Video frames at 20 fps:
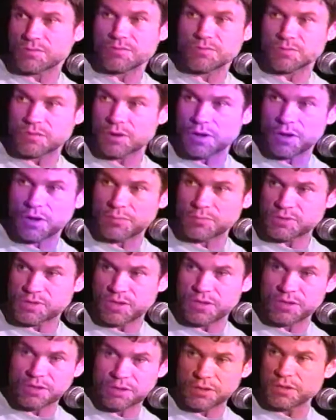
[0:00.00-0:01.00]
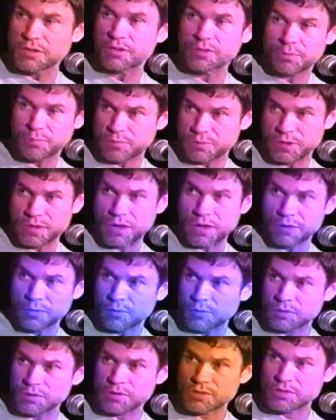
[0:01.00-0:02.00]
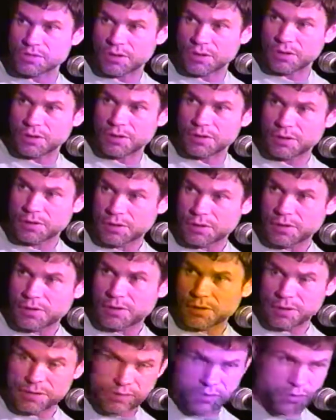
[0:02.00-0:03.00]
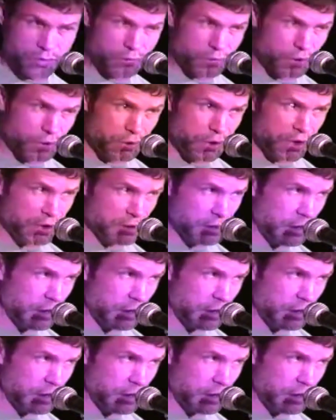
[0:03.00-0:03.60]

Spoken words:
drums, and either piano or guitar and trombone.